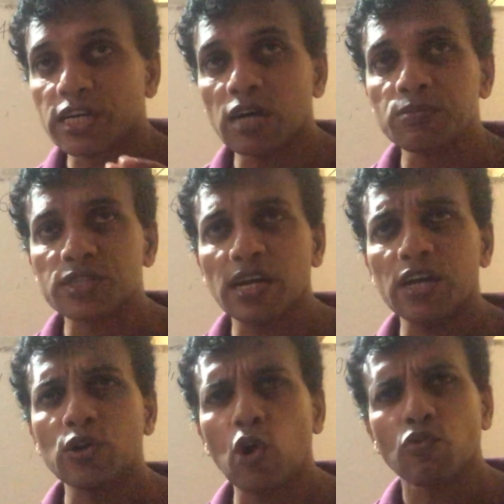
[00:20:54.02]
terms
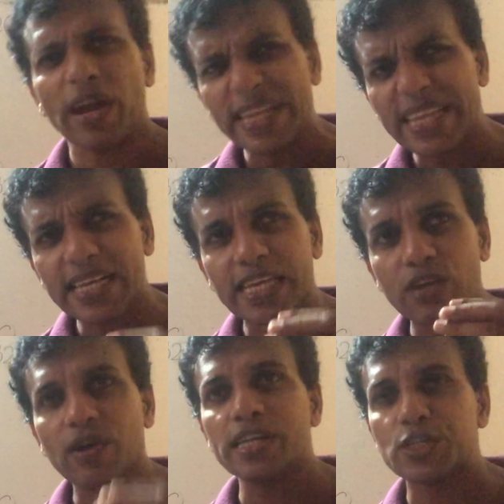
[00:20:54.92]
are known. Why they
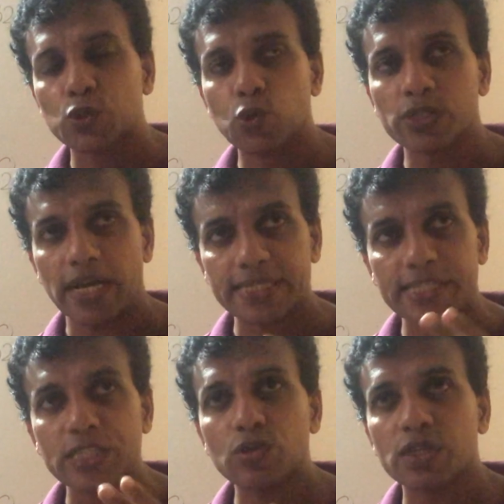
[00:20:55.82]
given the two
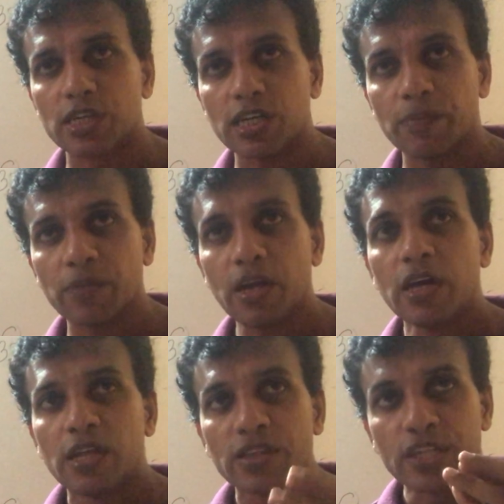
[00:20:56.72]
successive terms?
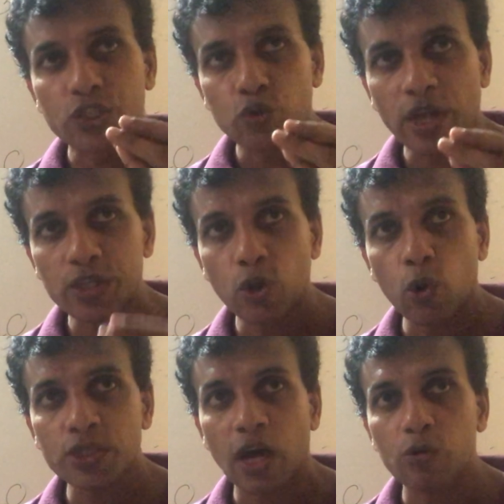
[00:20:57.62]
The student
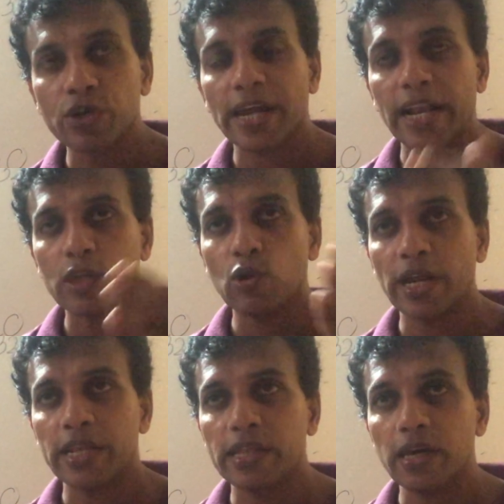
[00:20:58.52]
knows how to
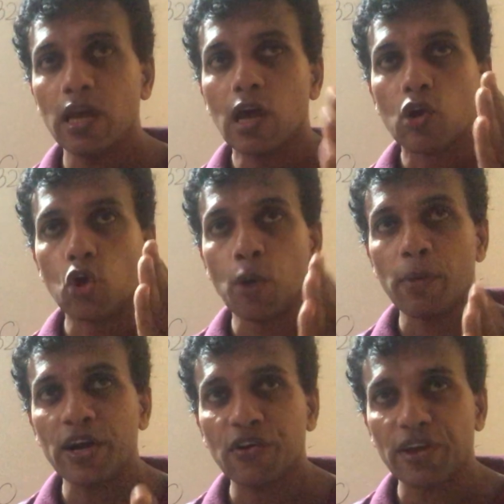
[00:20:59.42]
calculate the
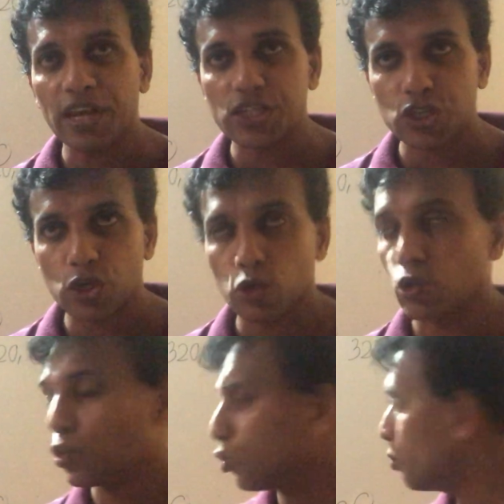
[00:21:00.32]
common
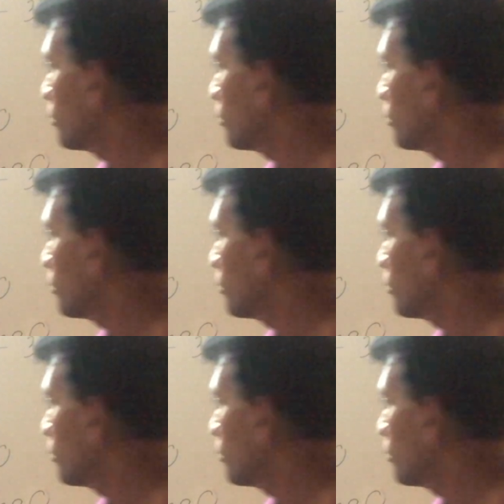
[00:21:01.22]
ratio.